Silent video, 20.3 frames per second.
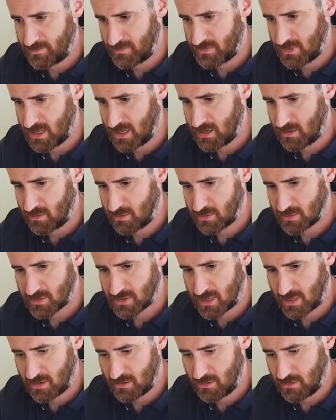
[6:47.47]
year or
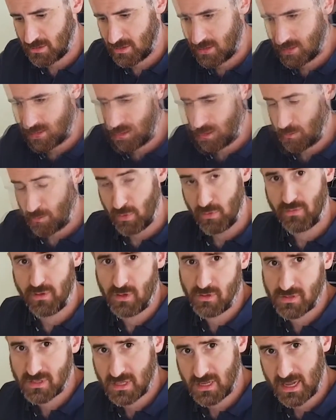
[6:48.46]
so,
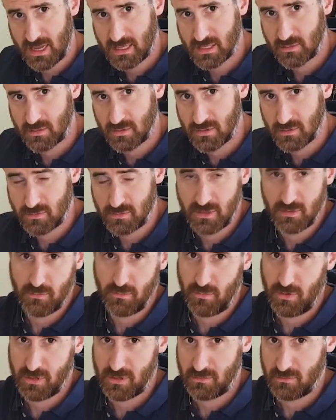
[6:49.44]
moving on to the next ones,
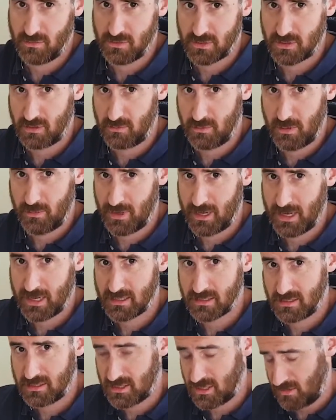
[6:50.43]
what's going to be my
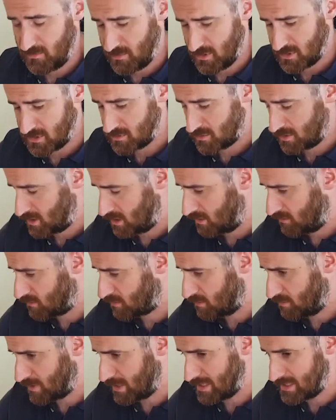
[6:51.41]
next achievements when
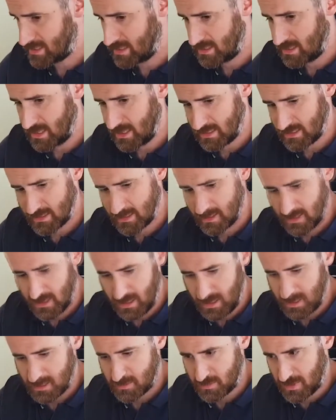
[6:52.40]
I've completed these?
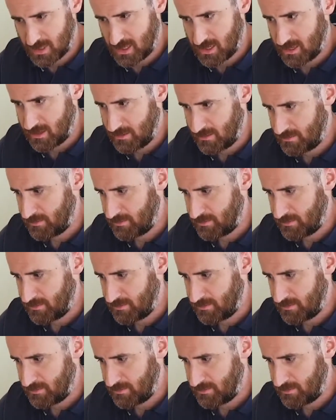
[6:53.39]
It has been